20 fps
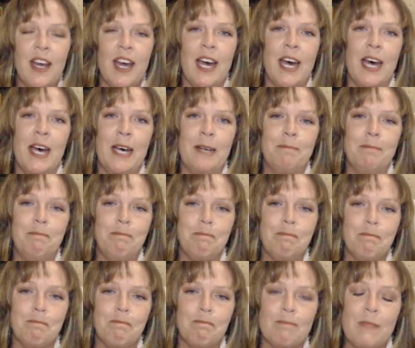
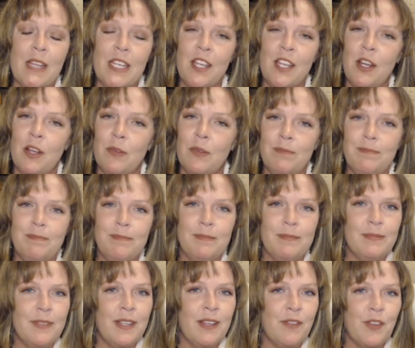You know,
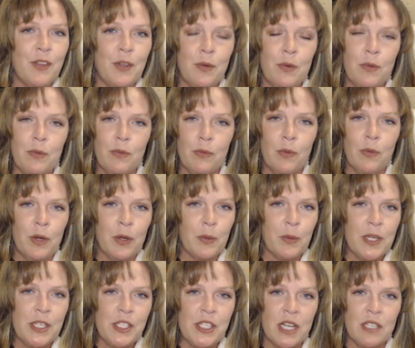if you want to
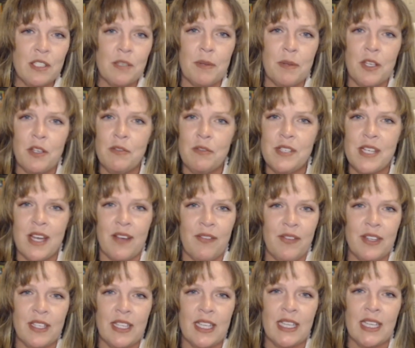reach out to me, you
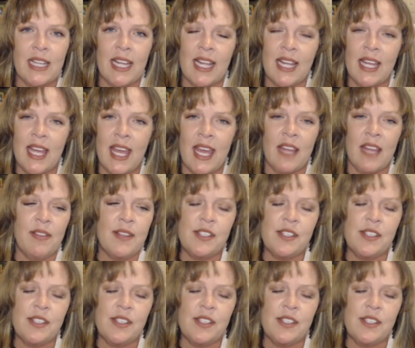definitely can.